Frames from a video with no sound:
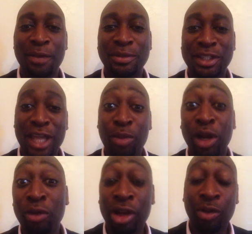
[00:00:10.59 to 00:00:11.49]
Today,
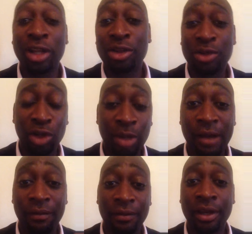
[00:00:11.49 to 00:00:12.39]
what I really want to do is talk
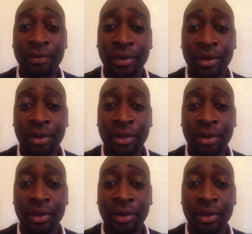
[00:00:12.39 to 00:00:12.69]
about fear.